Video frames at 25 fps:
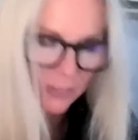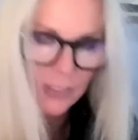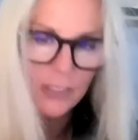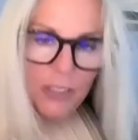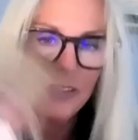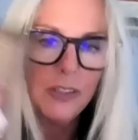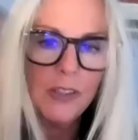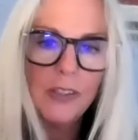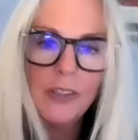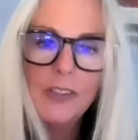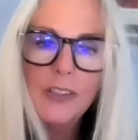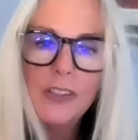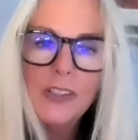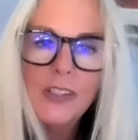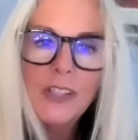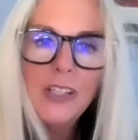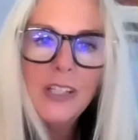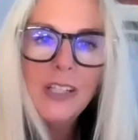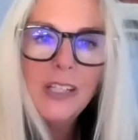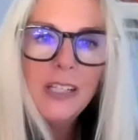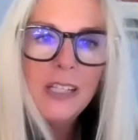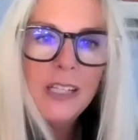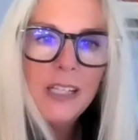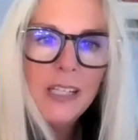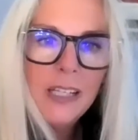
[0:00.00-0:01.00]
failure
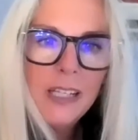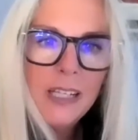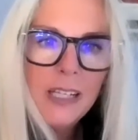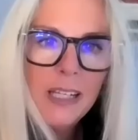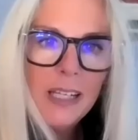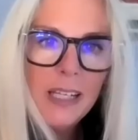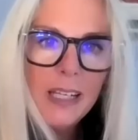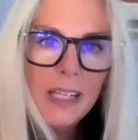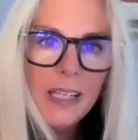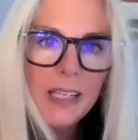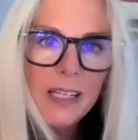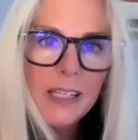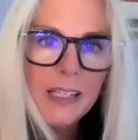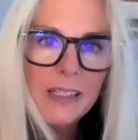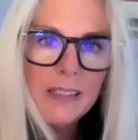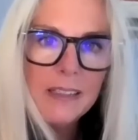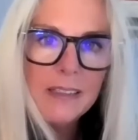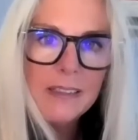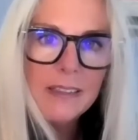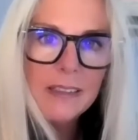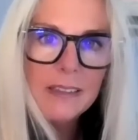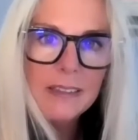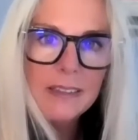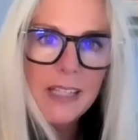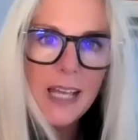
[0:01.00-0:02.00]

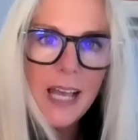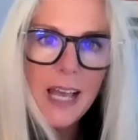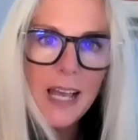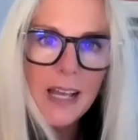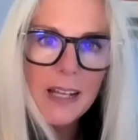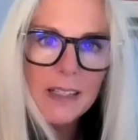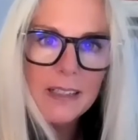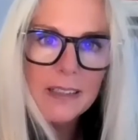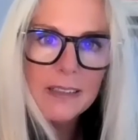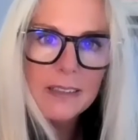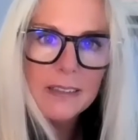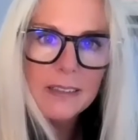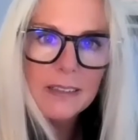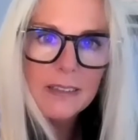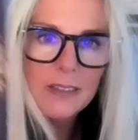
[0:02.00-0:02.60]
and lack.